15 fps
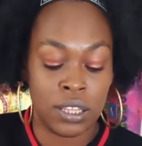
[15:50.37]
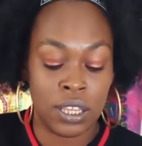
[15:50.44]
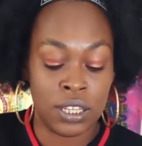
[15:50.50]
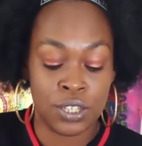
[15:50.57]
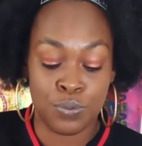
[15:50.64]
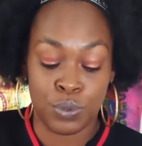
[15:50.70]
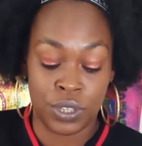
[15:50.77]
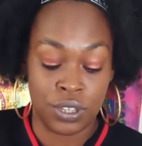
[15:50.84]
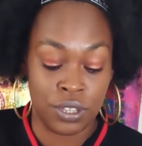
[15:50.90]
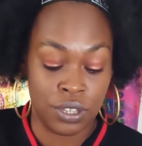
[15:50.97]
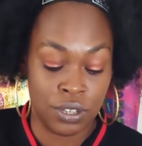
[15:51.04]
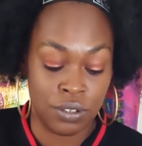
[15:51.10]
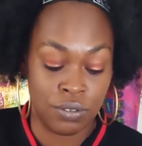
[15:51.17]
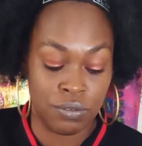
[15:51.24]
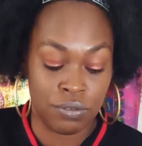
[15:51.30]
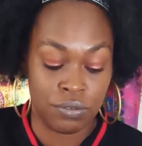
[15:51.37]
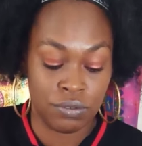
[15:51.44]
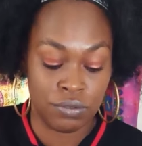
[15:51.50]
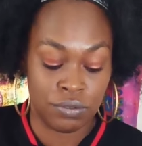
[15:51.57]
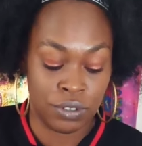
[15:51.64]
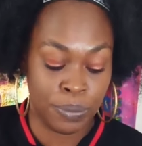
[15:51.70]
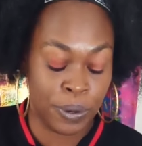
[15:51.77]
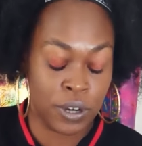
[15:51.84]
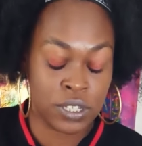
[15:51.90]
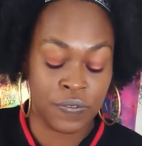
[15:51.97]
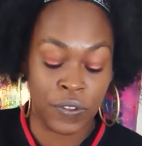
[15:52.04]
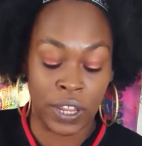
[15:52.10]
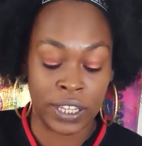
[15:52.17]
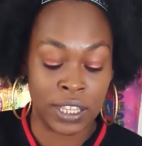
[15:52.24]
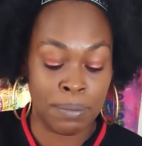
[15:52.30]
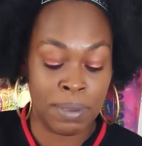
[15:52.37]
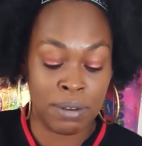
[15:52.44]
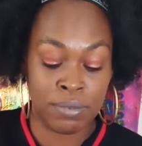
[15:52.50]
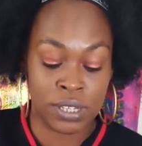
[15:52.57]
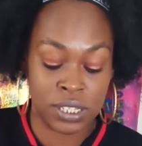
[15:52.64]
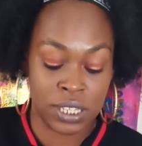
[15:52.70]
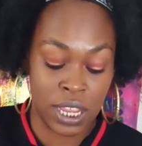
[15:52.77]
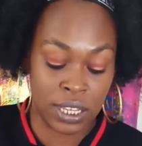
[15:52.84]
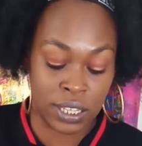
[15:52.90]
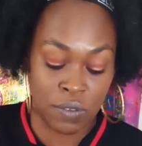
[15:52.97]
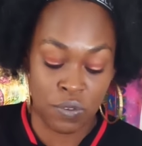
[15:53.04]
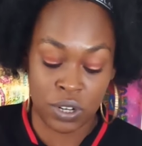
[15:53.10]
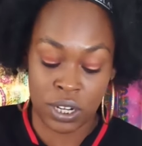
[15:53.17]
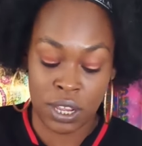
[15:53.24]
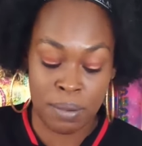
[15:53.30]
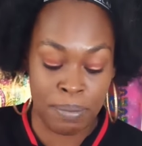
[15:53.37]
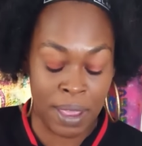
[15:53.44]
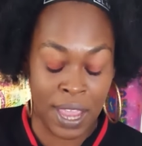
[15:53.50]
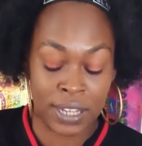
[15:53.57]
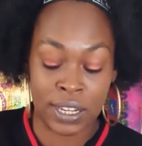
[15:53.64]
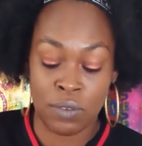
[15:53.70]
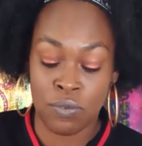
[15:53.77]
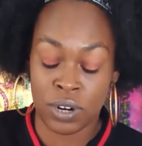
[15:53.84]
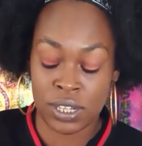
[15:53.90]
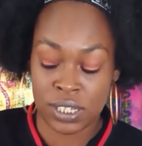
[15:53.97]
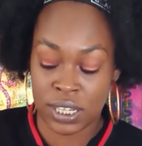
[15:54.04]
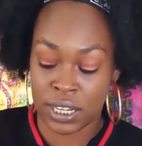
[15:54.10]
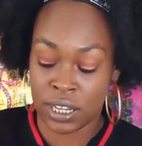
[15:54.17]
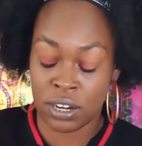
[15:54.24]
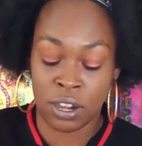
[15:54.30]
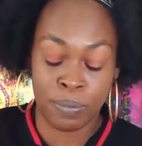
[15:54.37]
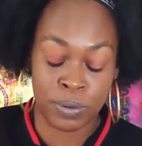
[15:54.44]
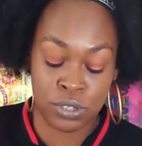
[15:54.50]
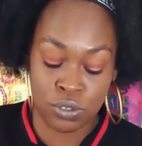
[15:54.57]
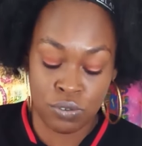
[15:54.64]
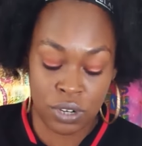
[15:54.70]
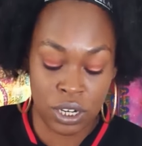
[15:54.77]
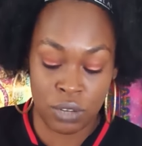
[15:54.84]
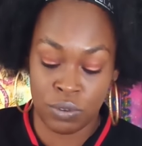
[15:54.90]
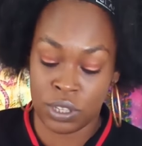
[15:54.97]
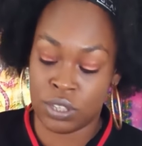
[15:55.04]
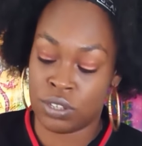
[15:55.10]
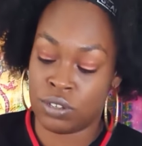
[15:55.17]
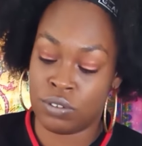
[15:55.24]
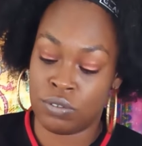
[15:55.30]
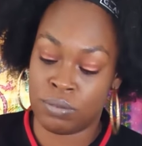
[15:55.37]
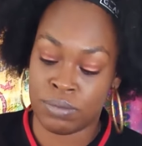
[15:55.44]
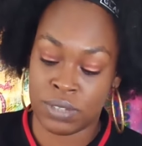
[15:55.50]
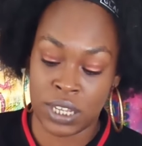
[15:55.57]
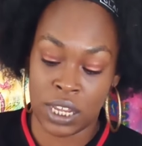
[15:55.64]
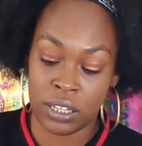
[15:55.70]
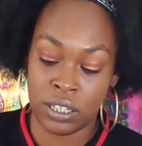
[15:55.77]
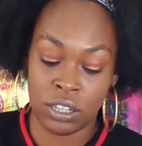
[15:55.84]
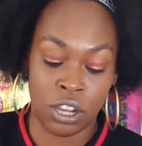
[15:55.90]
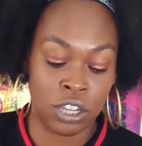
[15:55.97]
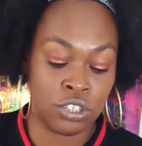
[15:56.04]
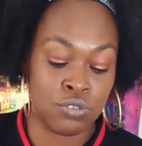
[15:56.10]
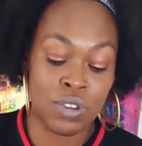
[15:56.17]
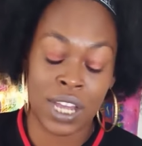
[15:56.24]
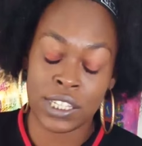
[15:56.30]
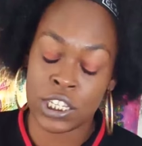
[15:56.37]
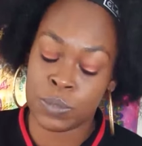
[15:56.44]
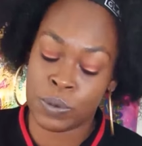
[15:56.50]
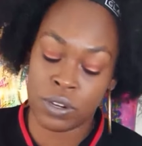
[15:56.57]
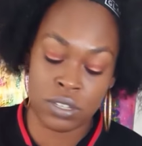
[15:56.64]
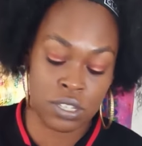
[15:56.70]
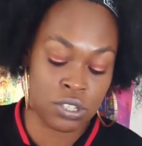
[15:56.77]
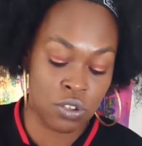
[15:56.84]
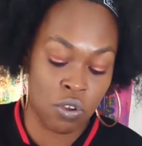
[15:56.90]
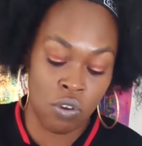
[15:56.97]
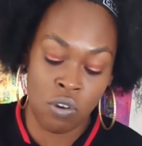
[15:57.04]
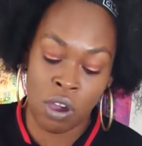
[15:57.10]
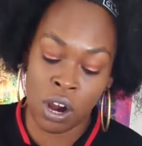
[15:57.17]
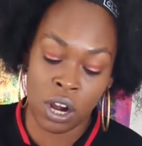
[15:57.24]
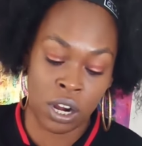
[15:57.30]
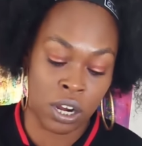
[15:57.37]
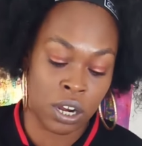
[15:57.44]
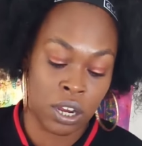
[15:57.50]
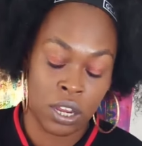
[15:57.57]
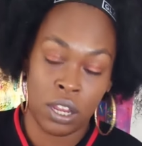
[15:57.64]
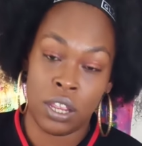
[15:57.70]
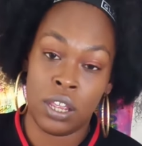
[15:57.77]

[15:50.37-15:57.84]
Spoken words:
It's with you. Your person feel like they made a mistake. They want to come back. They want a second opportunity with you. I'm telling y'all, you got this person's whole heart.